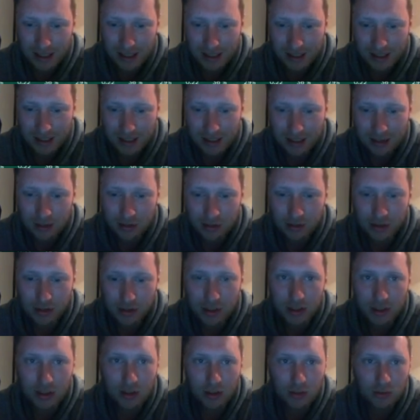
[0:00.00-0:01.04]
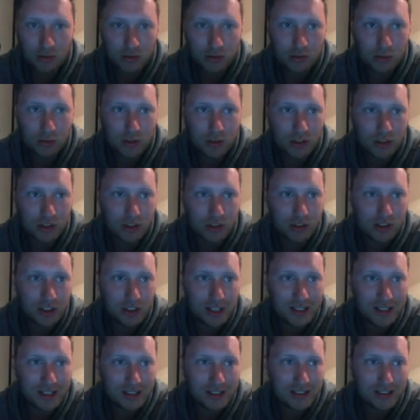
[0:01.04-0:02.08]
He didn't score any goals, which
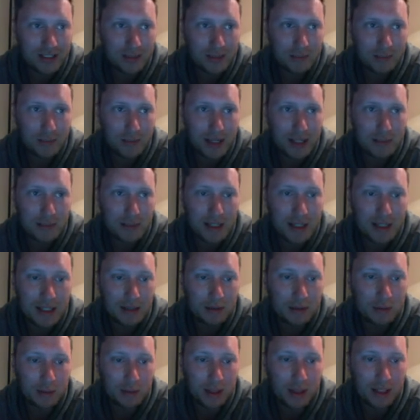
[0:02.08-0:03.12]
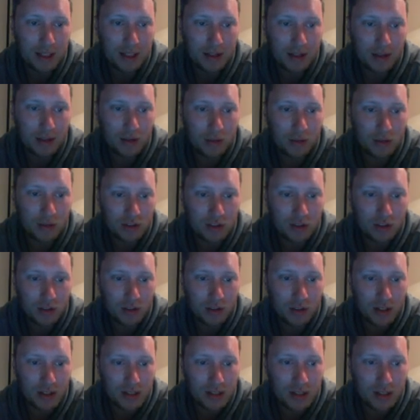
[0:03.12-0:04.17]
suggests that maybe he was playing
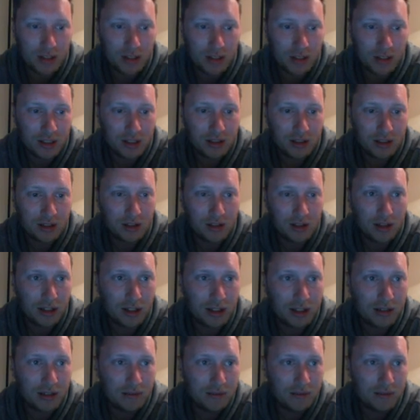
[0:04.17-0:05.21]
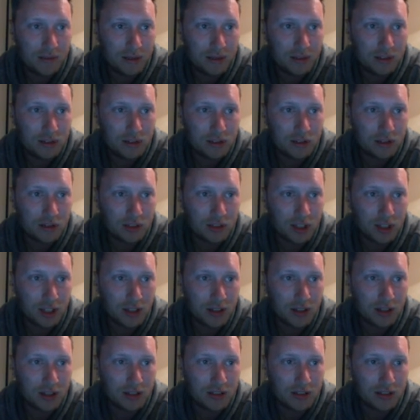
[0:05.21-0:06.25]
alongside Gully. Let's just
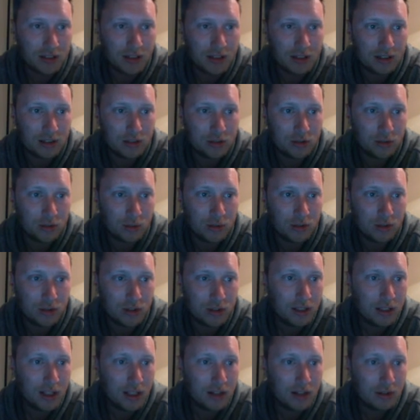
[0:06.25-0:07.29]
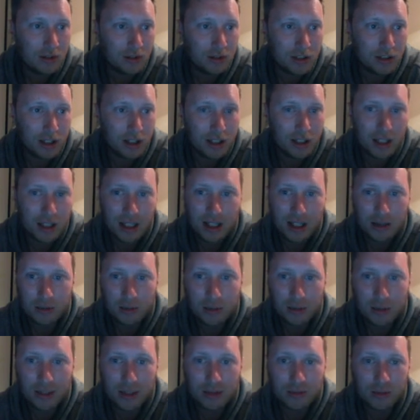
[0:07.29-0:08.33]
check their senior squad. Yeah, it looks like he was
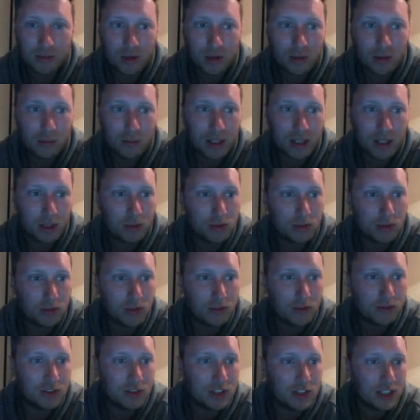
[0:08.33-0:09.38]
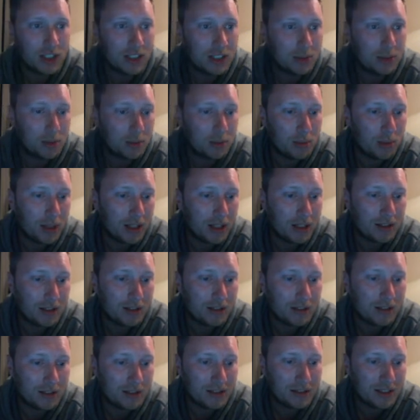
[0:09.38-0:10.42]
playing at right back, which you haven't seen. He's been playing
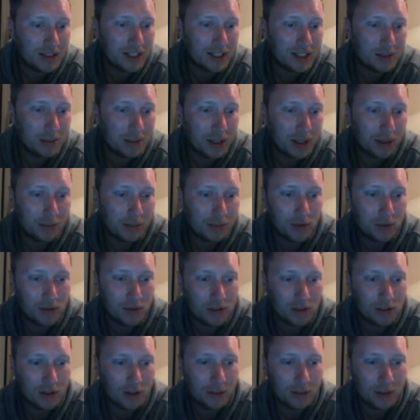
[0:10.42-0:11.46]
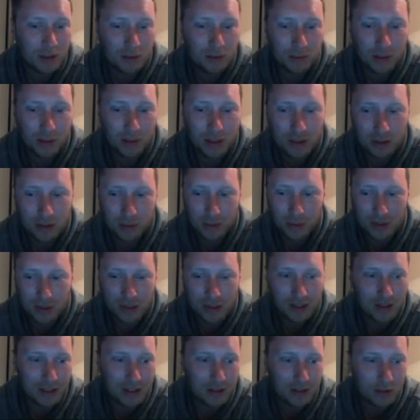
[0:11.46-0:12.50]
at centre back most of the time, and he might spot
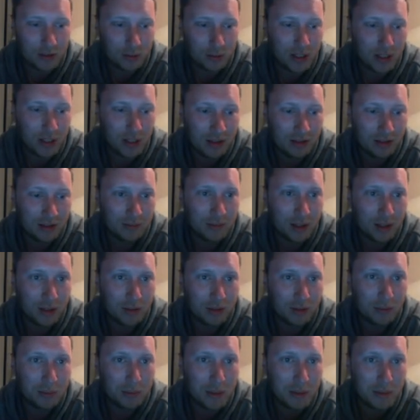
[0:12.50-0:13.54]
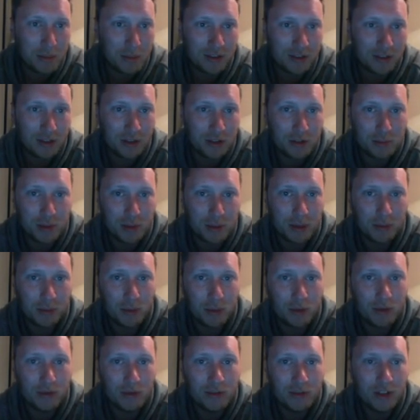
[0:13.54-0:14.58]
down here as well. Michael Bibb has got his big
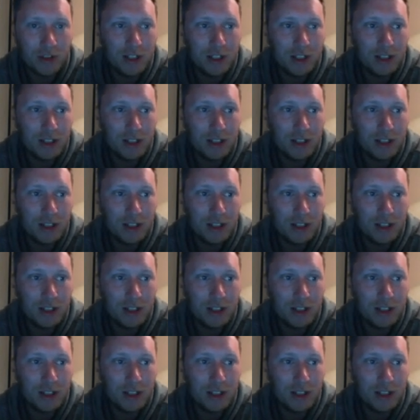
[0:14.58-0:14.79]
move.